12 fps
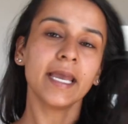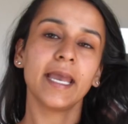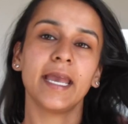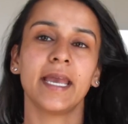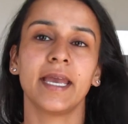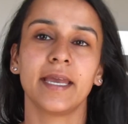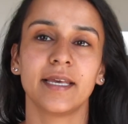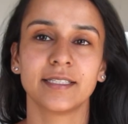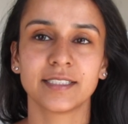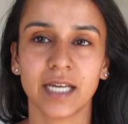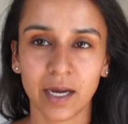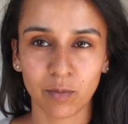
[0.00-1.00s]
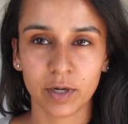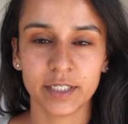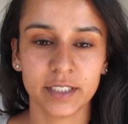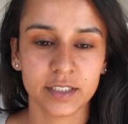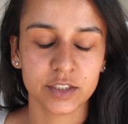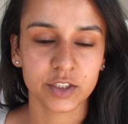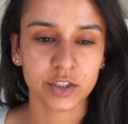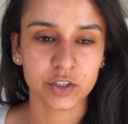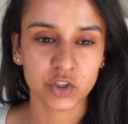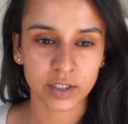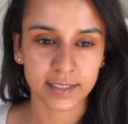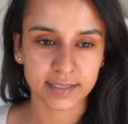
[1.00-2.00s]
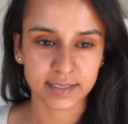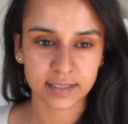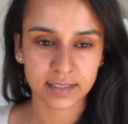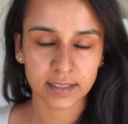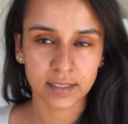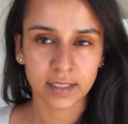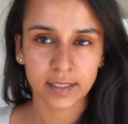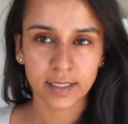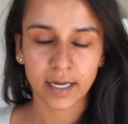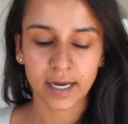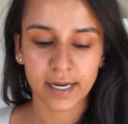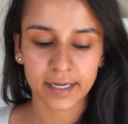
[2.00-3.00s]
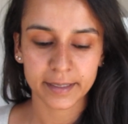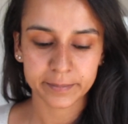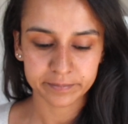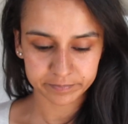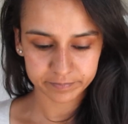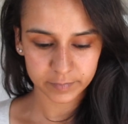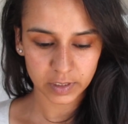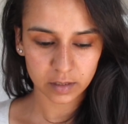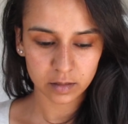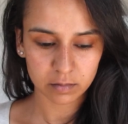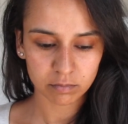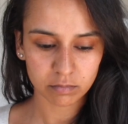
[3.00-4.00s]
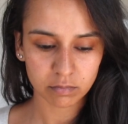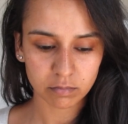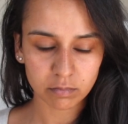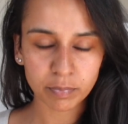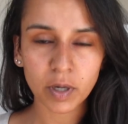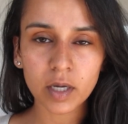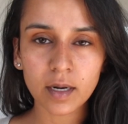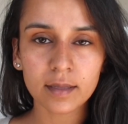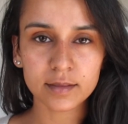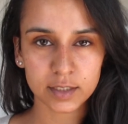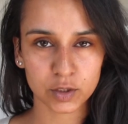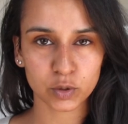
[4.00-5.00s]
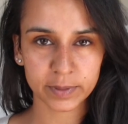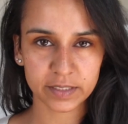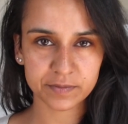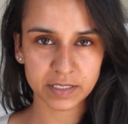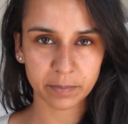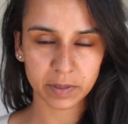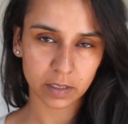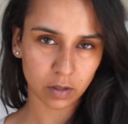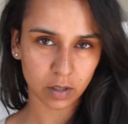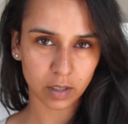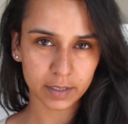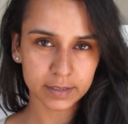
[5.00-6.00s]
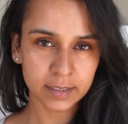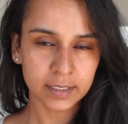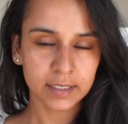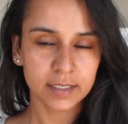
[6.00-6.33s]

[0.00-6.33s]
and I wanted to just put a little bit of something on